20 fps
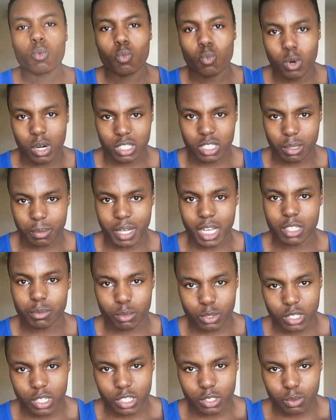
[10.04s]
What is up guys, I'm
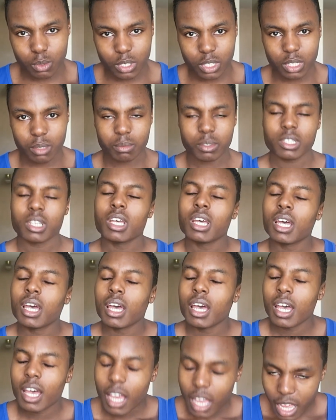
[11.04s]
Marcellus Williams,
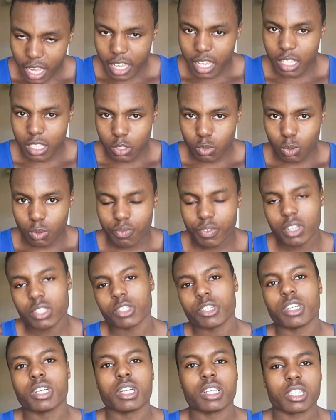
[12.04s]
aka The
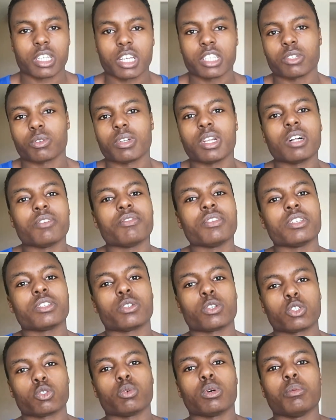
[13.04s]
Swolefessor here to educate you on health and
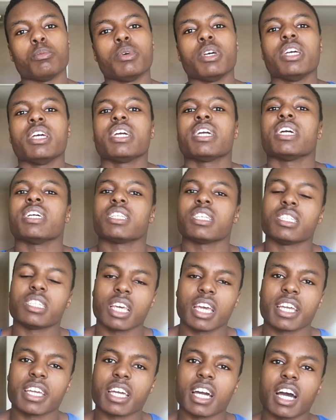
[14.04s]
social well-being, and
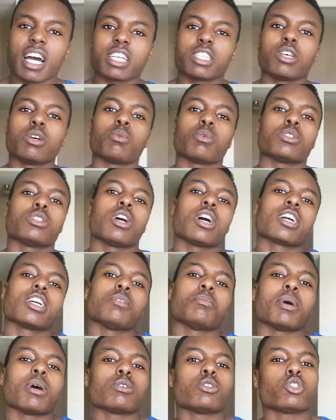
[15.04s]
today guys, we're
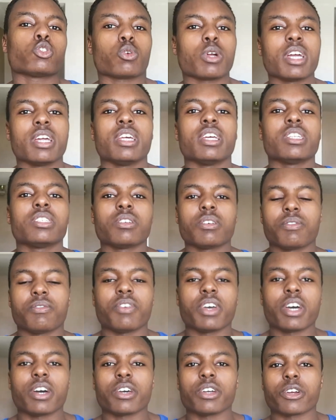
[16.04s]
talking about training to
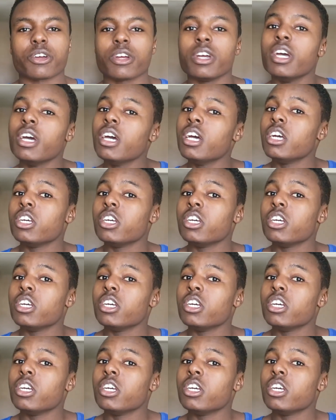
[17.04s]
failure.